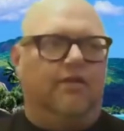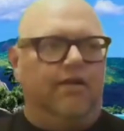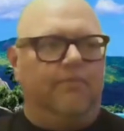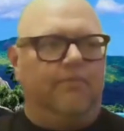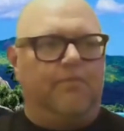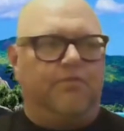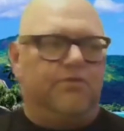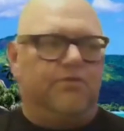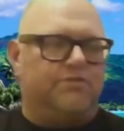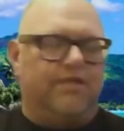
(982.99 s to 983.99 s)
I mean,
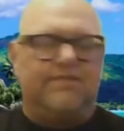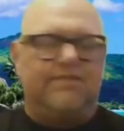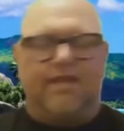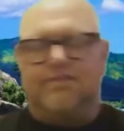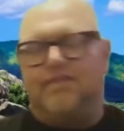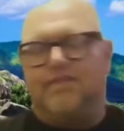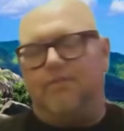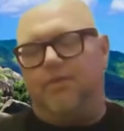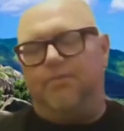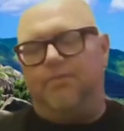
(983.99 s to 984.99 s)
it's kind of the same
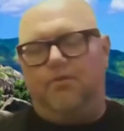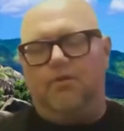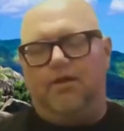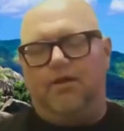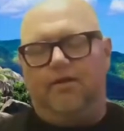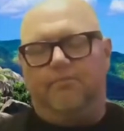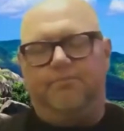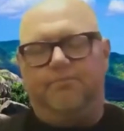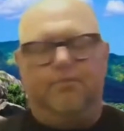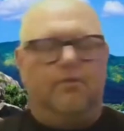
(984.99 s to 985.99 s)
people.
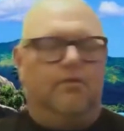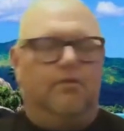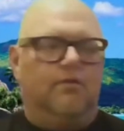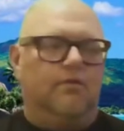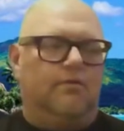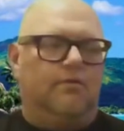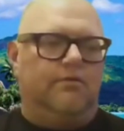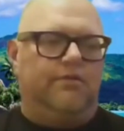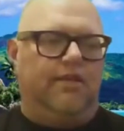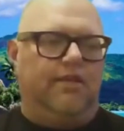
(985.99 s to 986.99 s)

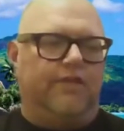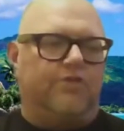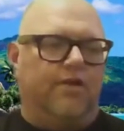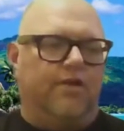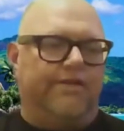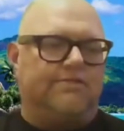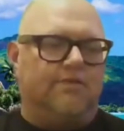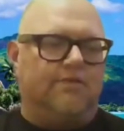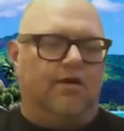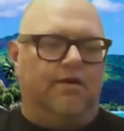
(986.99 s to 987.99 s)
The electronics,
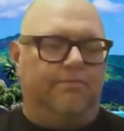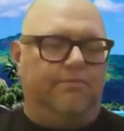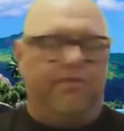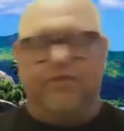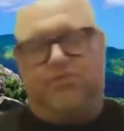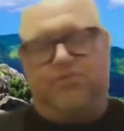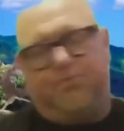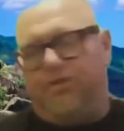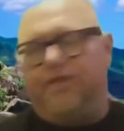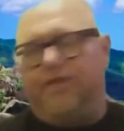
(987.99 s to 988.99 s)
you got
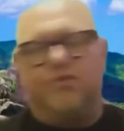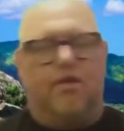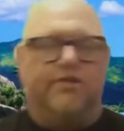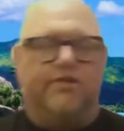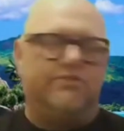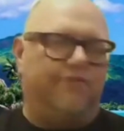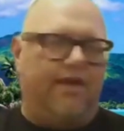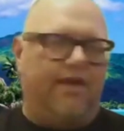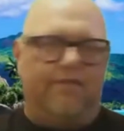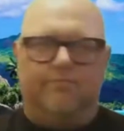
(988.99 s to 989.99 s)
Jupiter Electronics, you've
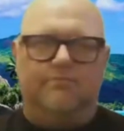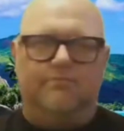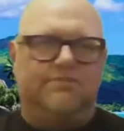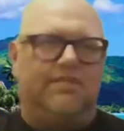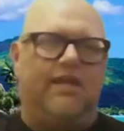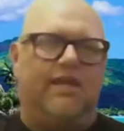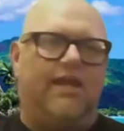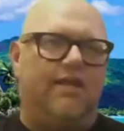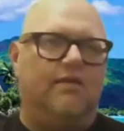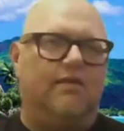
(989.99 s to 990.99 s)
got
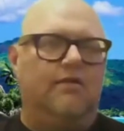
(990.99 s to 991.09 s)
ZA.